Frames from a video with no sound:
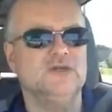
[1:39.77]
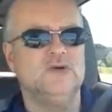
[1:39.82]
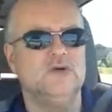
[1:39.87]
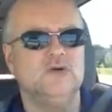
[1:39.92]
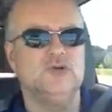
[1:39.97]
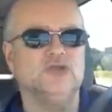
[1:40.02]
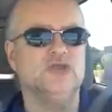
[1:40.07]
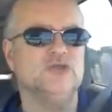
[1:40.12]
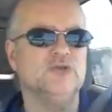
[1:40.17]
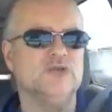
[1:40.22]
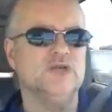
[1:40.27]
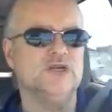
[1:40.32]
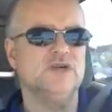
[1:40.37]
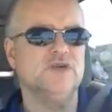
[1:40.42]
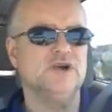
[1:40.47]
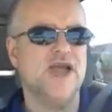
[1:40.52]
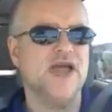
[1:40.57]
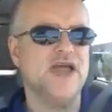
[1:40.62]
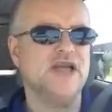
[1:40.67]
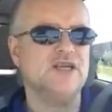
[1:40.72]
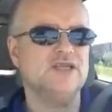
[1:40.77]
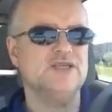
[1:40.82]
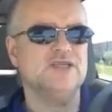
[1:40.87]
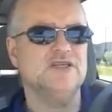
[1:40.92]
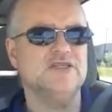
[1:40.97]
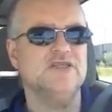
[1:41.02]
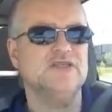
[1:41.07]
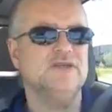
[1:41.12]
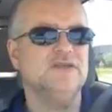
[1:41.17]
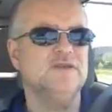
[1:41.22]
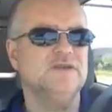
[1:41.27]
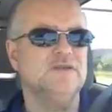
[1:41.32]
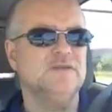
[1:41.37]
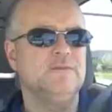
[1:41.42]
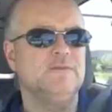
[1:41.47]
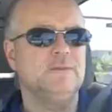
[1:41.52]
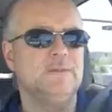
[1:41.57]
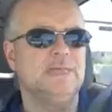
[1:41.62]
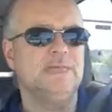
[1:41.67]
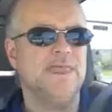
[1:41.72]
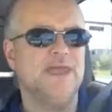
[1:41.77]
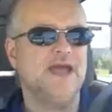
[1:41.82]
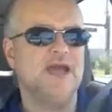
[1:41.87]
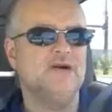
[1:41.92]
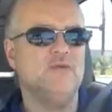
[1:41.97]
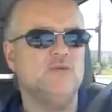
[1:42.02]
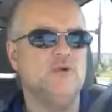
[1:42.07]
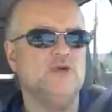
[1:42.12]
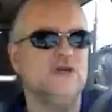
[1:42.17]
or certain interaction that